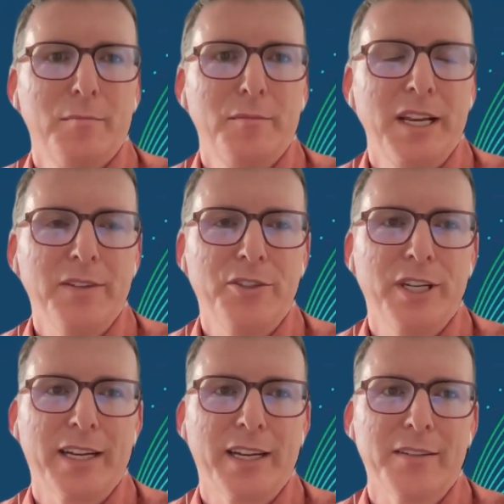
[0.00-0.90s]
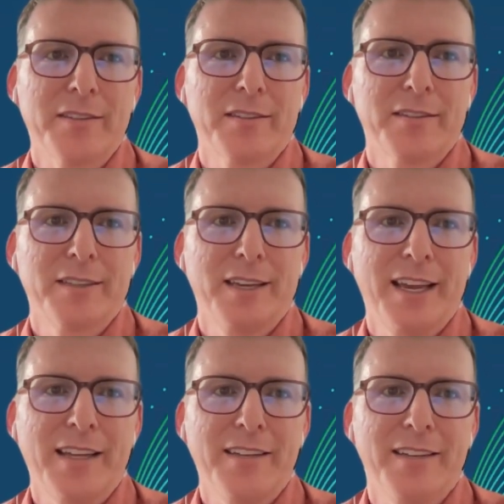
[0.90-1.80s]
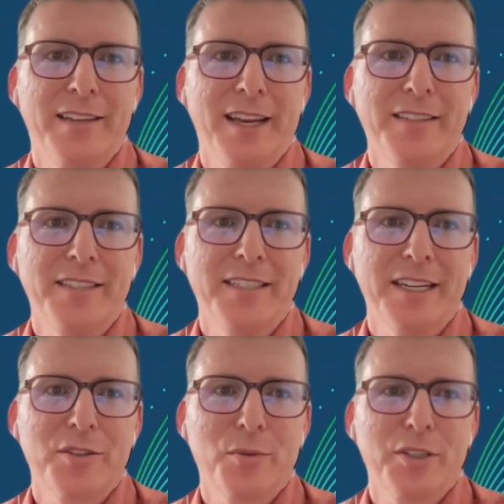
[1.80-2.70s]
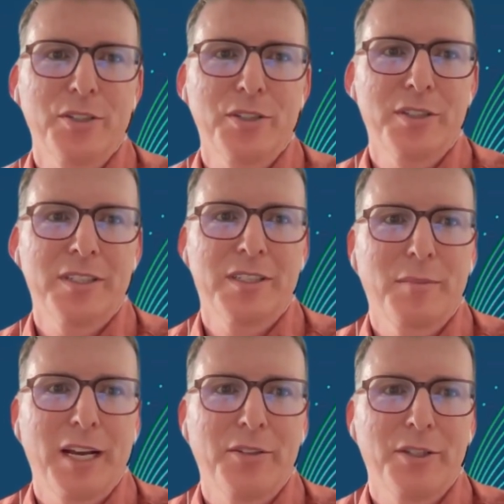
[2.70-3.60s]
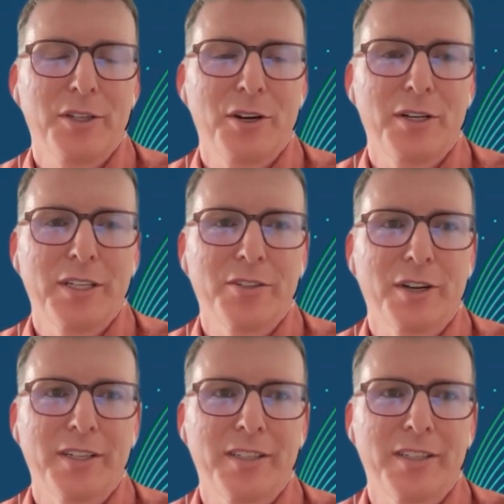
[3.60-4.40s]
definitely check it out. And I see the next question, Patrick, you're already starting